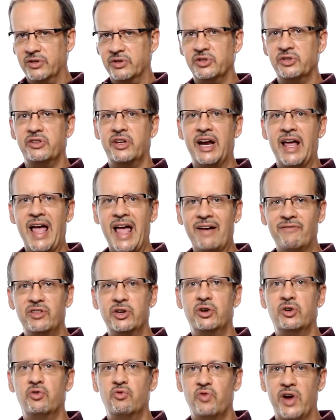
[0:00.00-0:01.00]
so that I have the
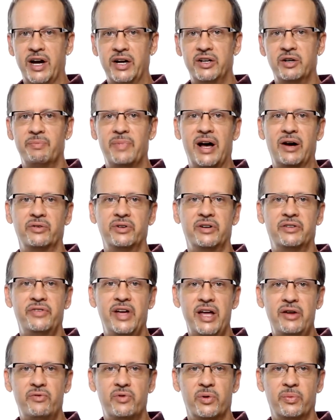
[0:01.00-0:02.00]
correct amount of
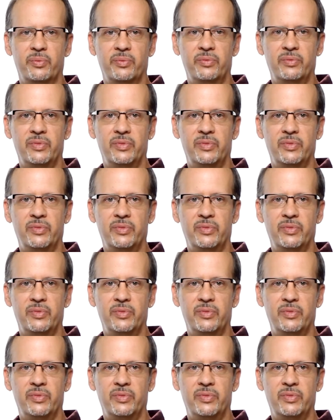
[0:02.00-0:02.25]
headroom.